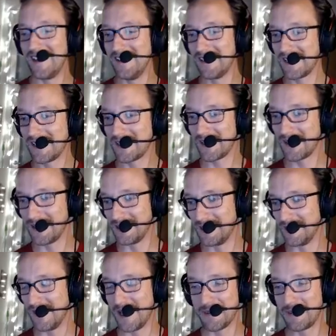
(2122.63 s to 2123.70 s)
you could totally do
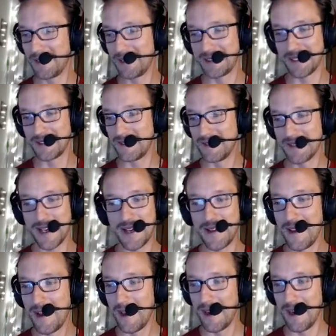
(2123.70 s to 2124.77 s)
that. Please don't do that.
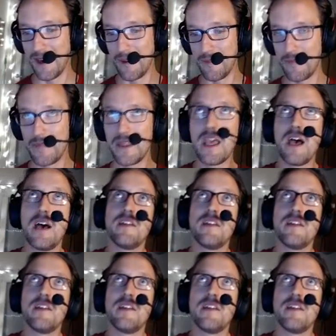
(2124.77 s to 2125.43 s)
Yeah,